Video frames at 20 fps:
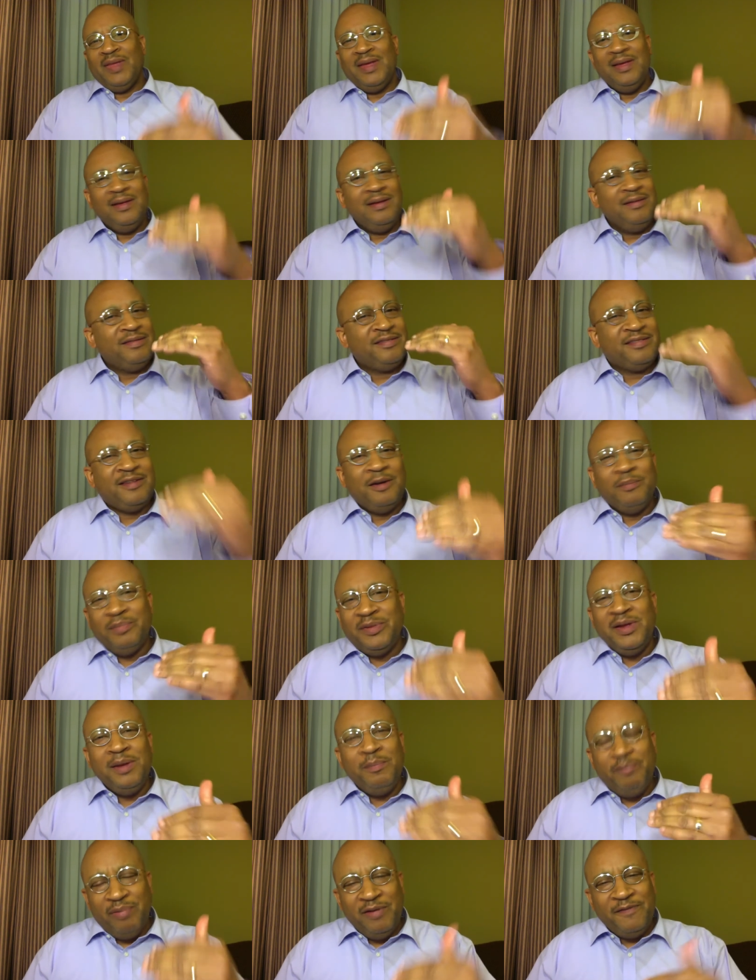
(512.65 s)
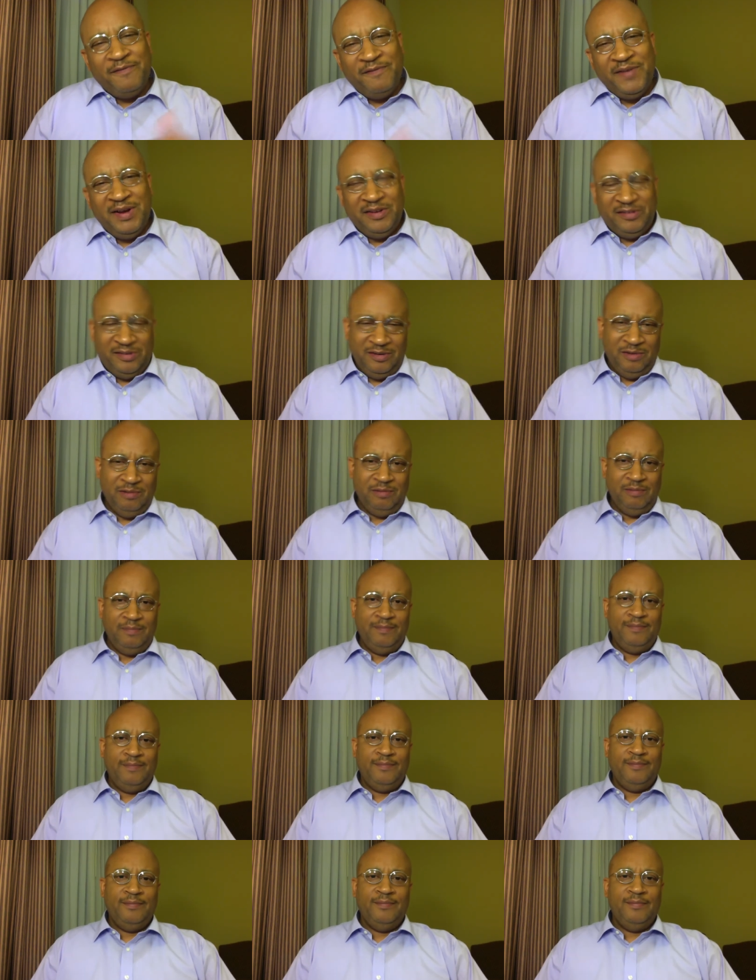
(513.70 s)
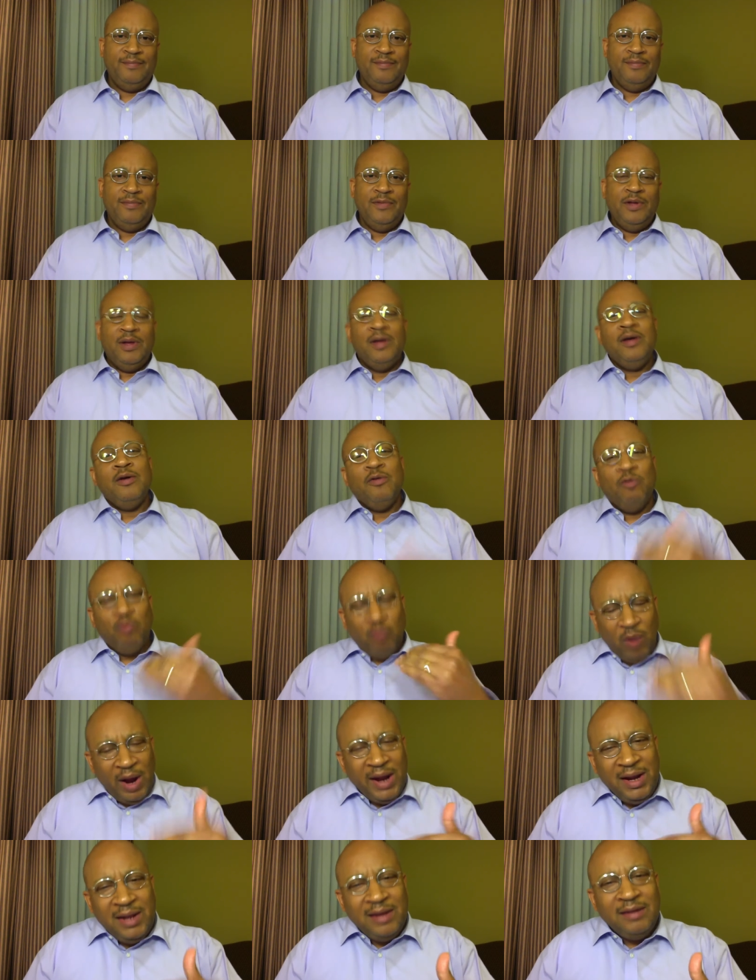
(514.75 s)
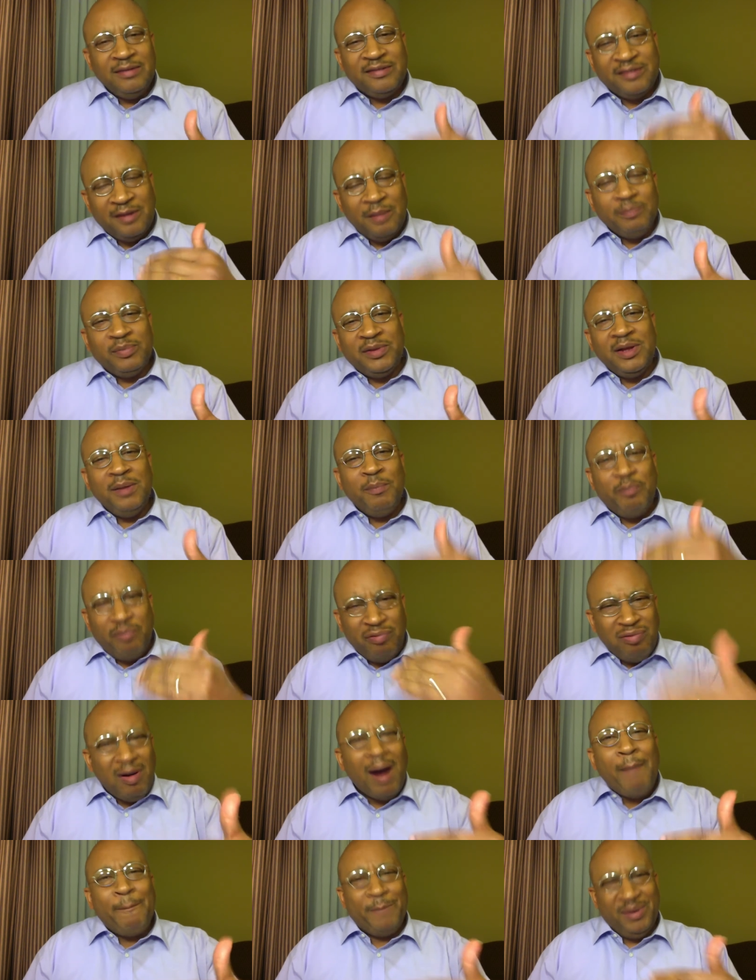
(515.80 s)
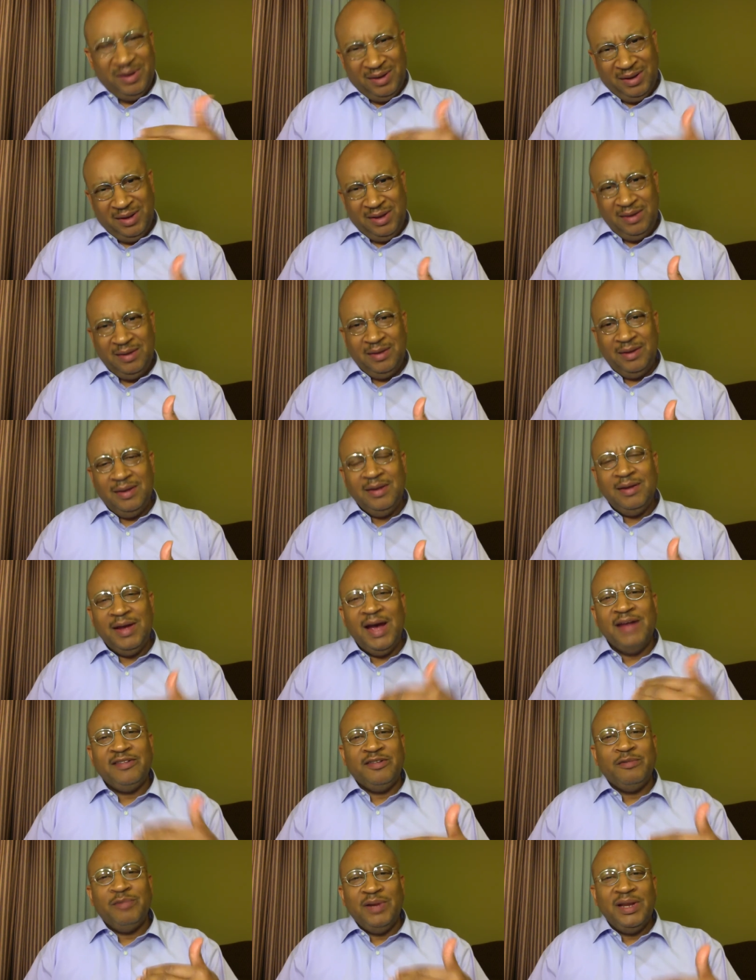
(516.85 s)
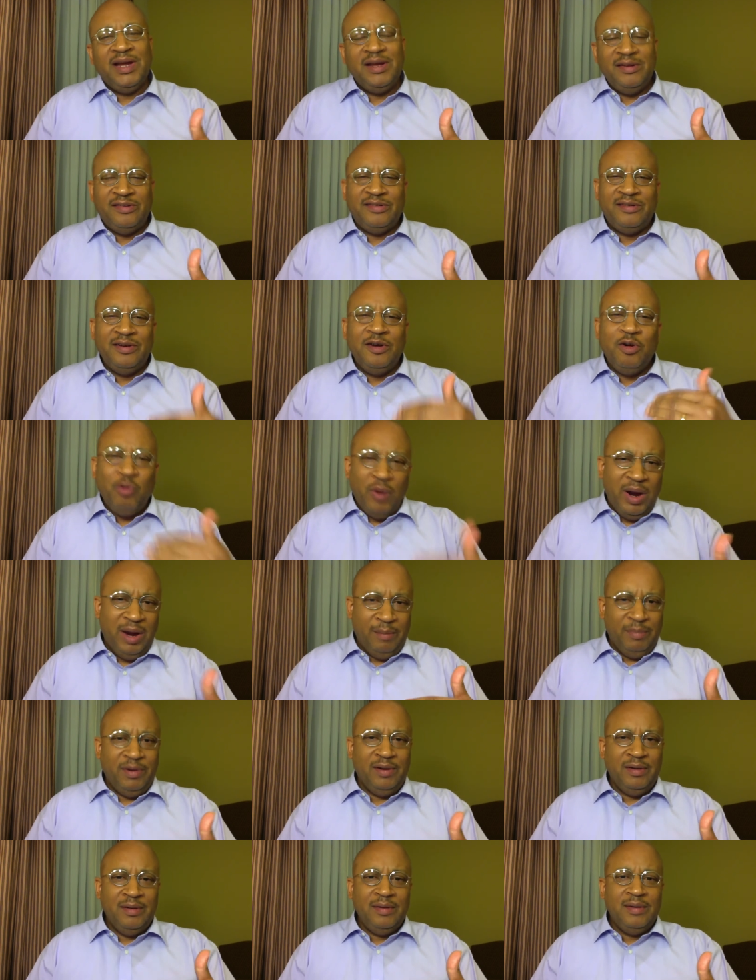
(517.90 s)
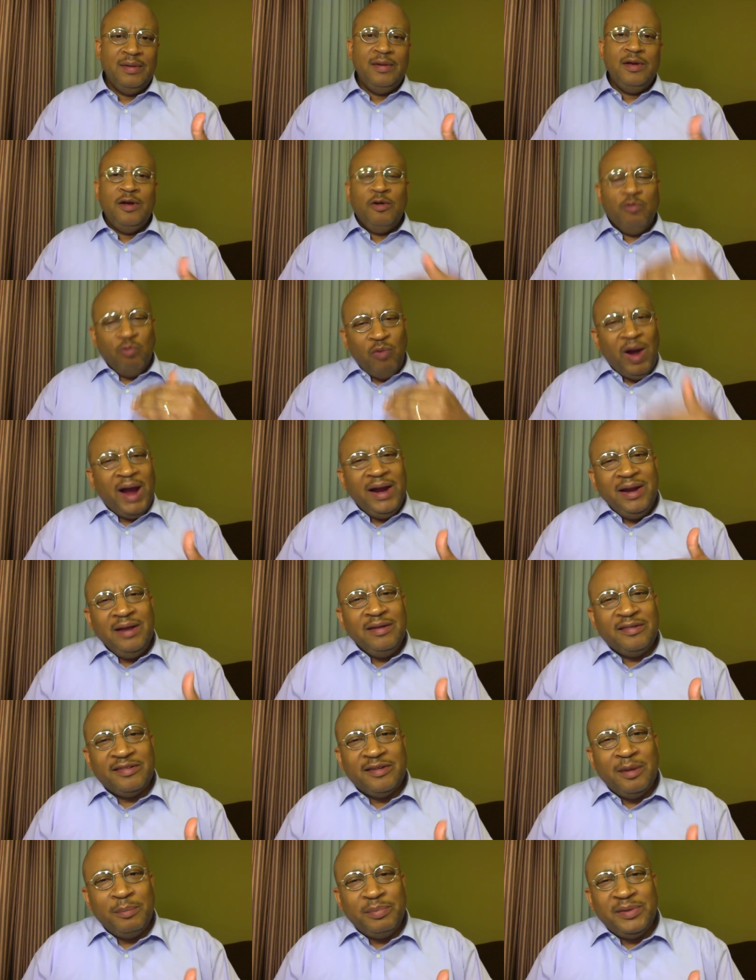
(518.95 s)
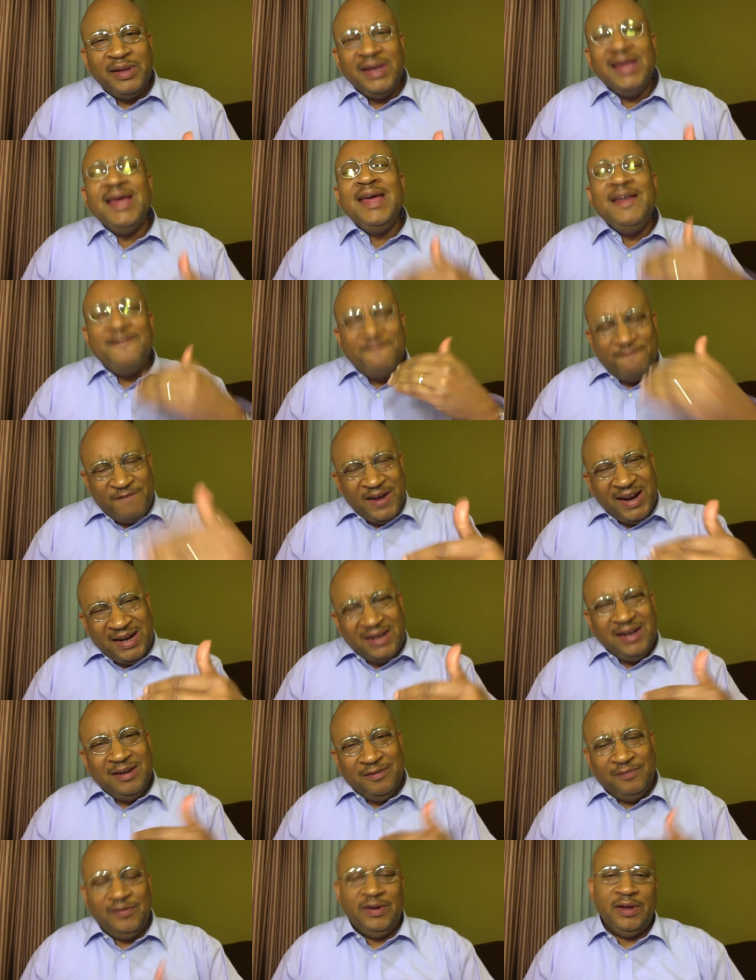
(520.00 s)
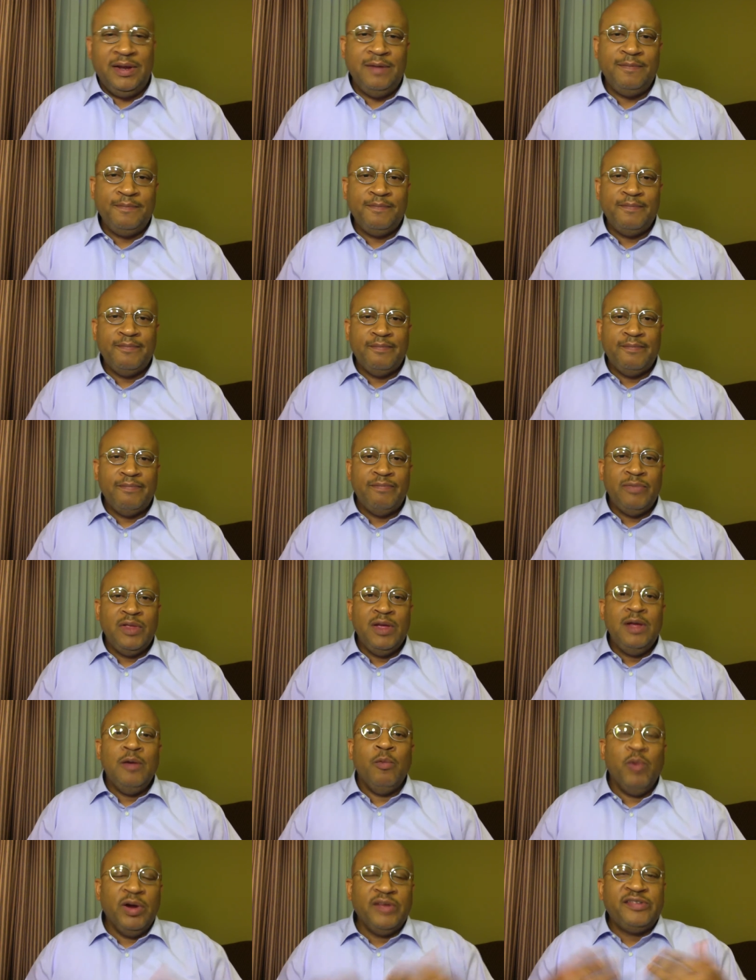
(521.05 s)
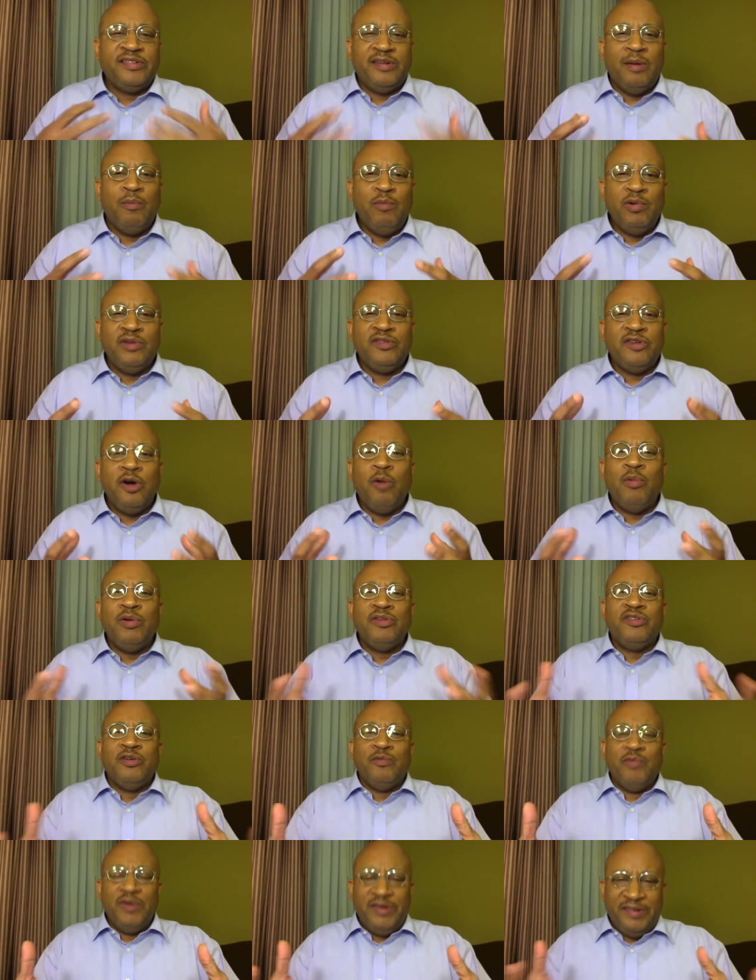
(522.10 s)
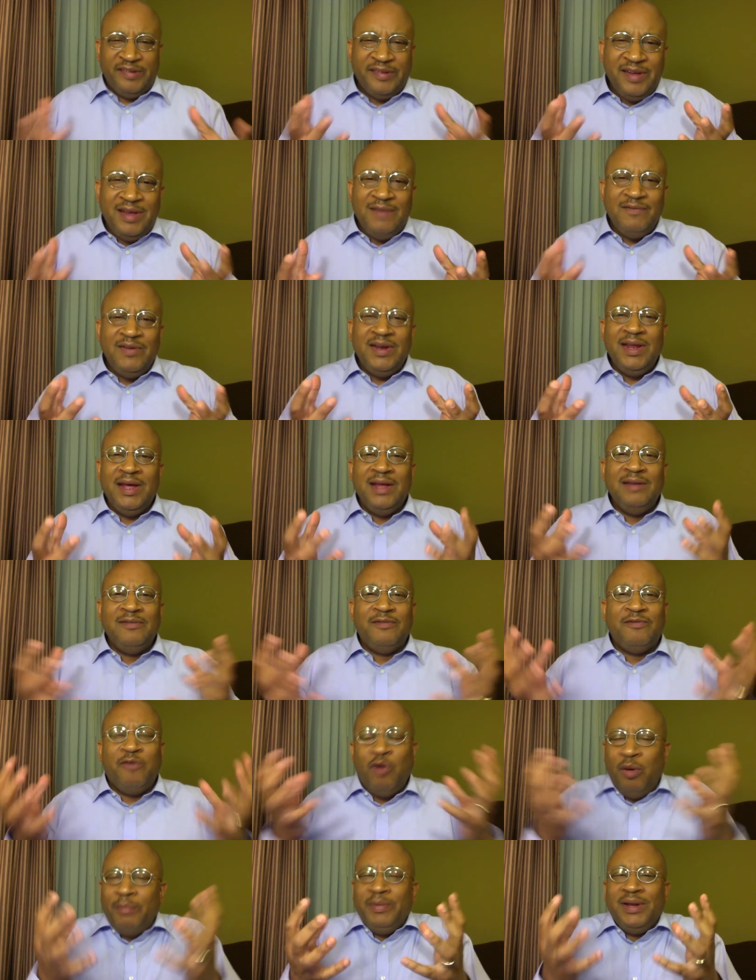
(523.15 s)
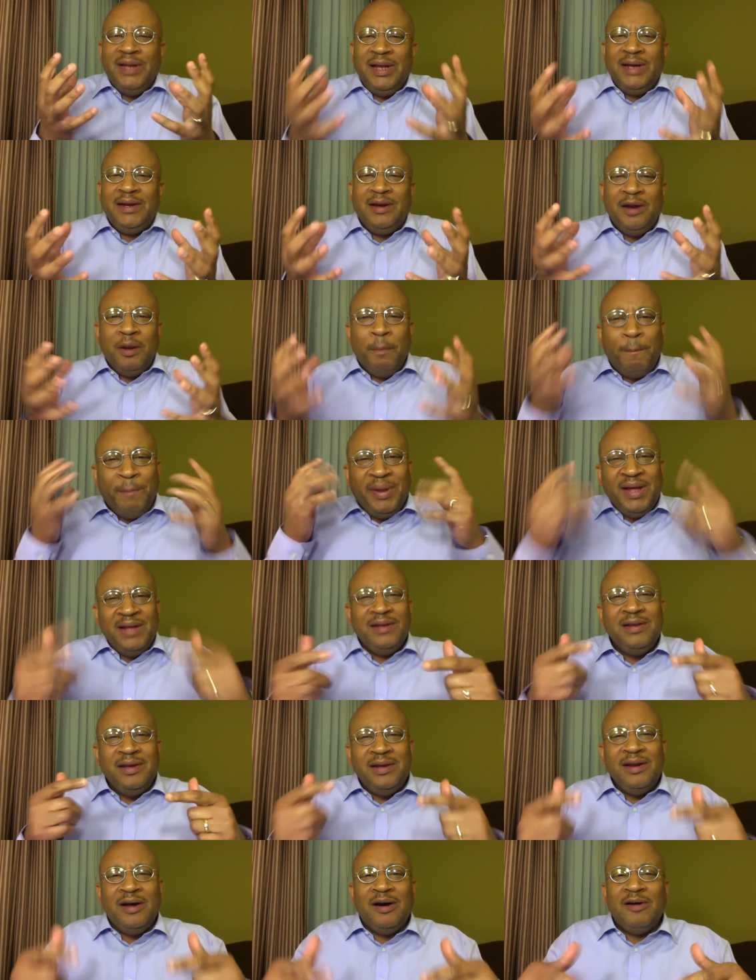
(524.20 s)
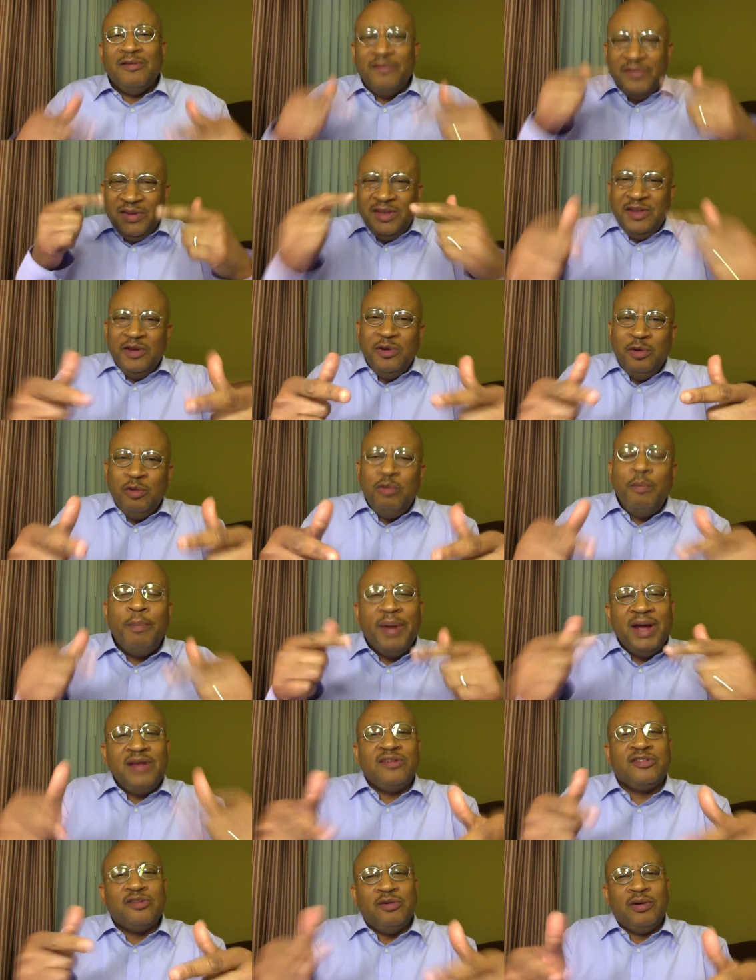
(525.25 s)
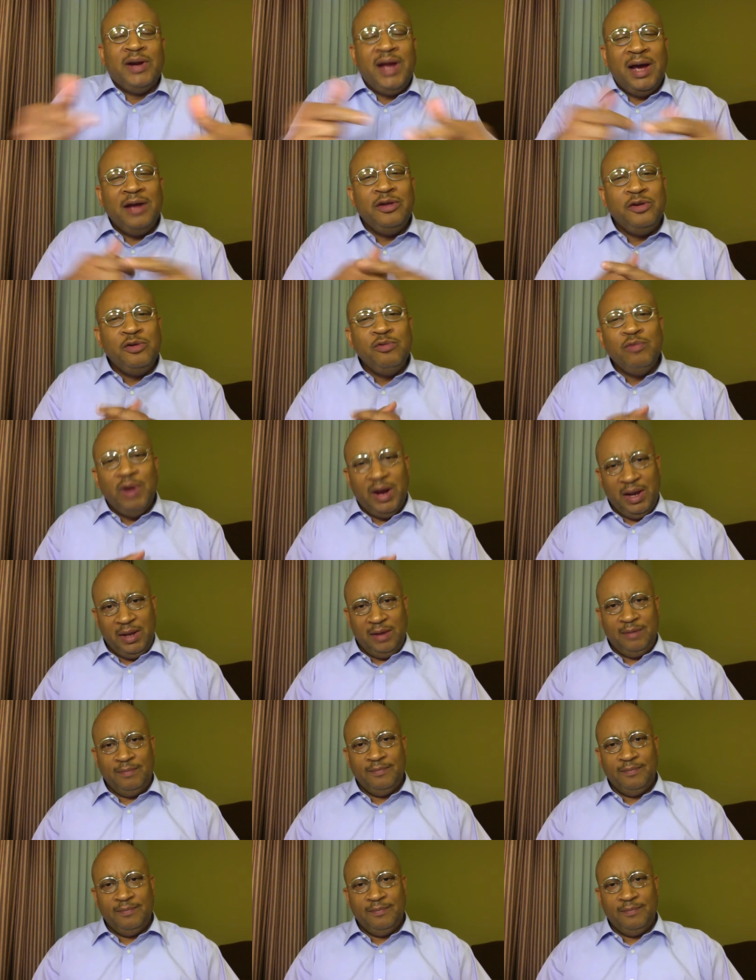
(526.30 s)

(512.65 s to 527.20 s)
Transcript: something professional, writing something properly as it relates to grammar, writing something effectively, where someone's going to receive it and formulate an opinion of you based on how you write,